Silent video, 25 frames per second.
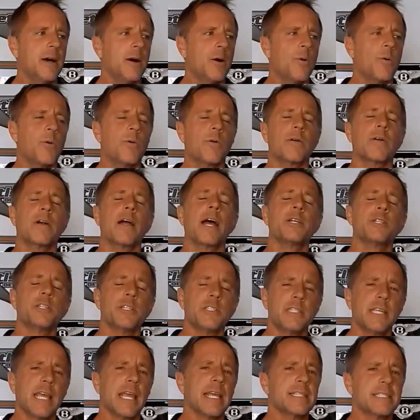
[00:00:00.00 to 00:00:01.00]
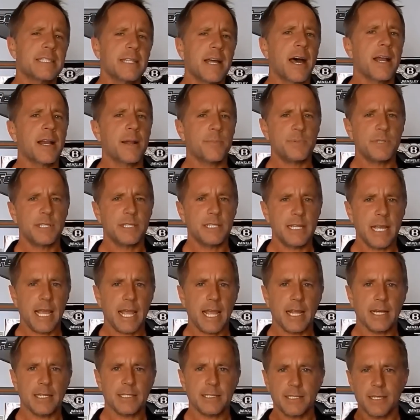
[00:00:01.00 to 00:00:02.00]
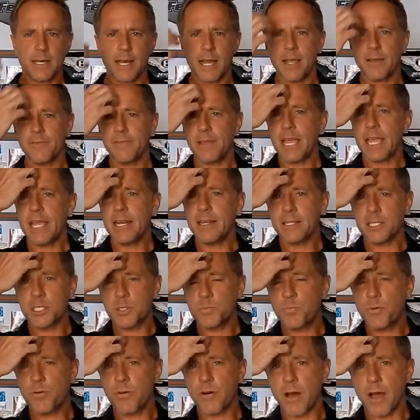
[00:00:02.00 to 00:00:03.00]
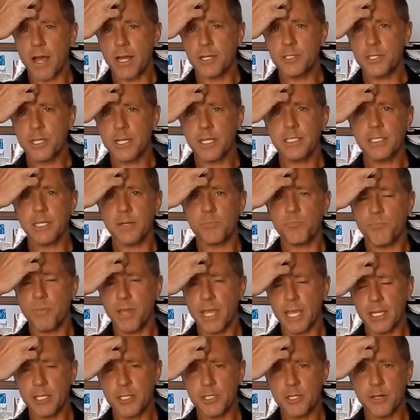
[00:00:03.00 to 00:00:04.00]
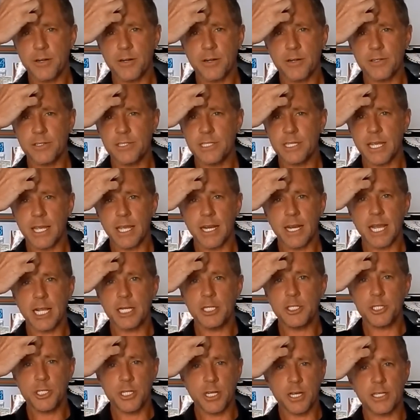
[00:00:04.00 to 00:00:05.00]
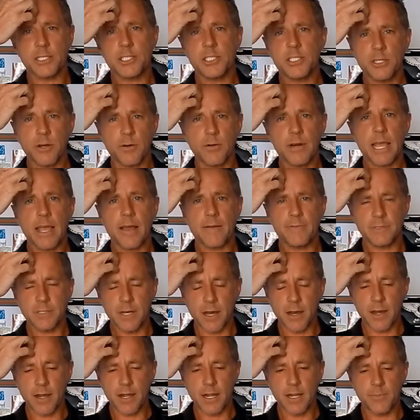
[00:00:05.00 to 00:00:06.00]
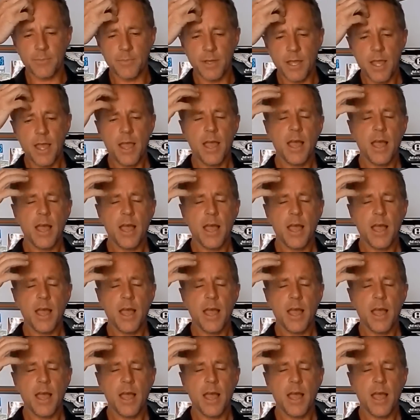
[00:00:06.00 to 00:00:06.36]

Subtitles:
or I should say it's not up to date. I have endless projects and pictures and I just don't have time.